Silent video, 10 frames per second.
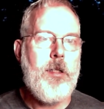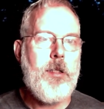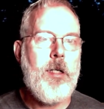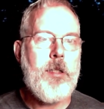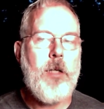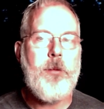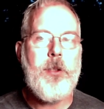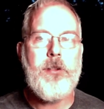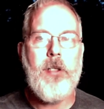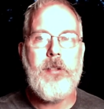uh, come
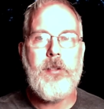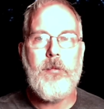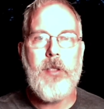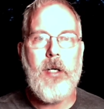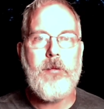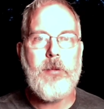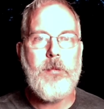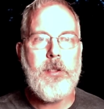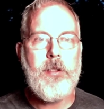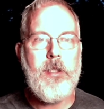inside sometimes,
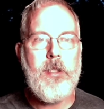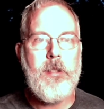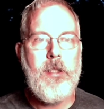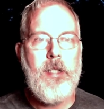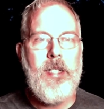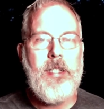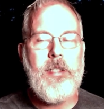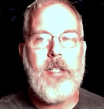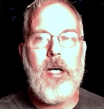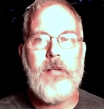but uh,
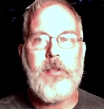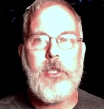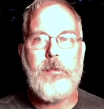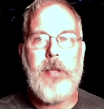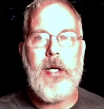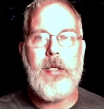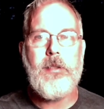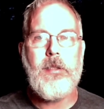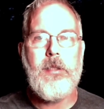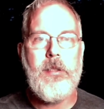he's kind of a
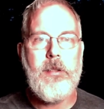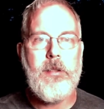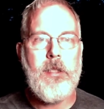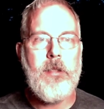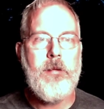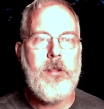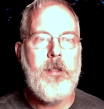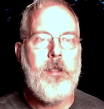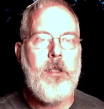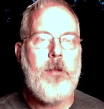spaz, and uh,
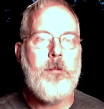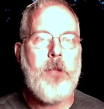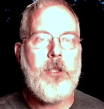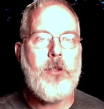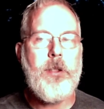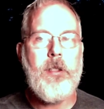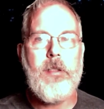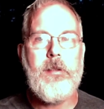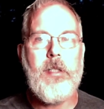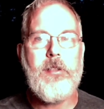my
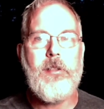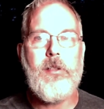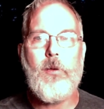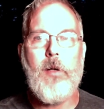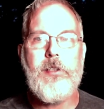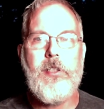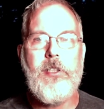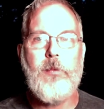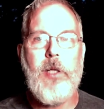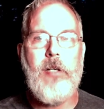sweetheart doesn't trust
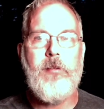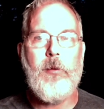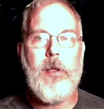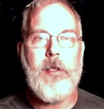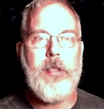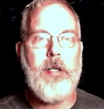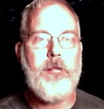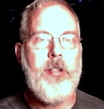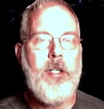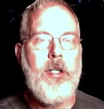his behavior well
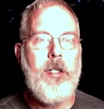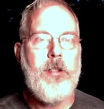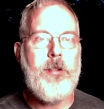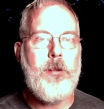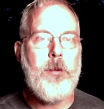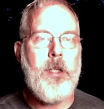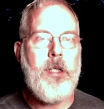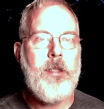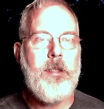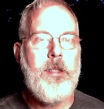enough to
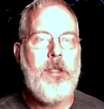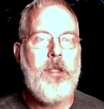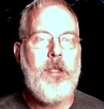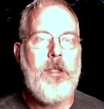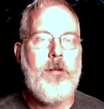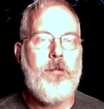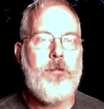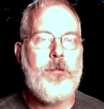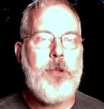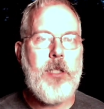uh,
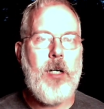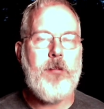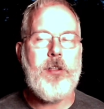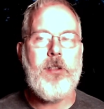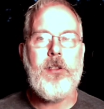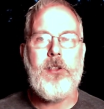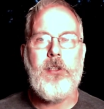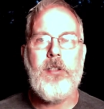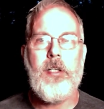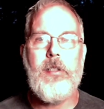be confident that
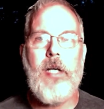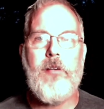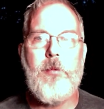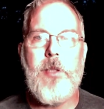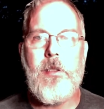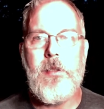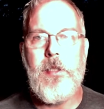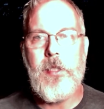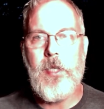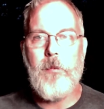she's not going to have to be
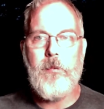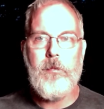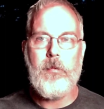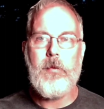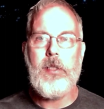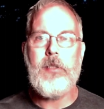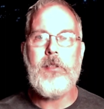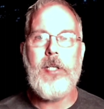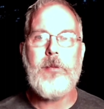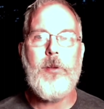cleaning up
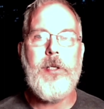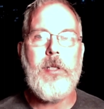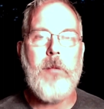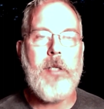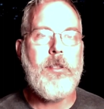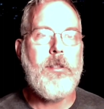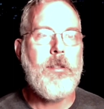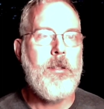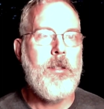exasperating messes.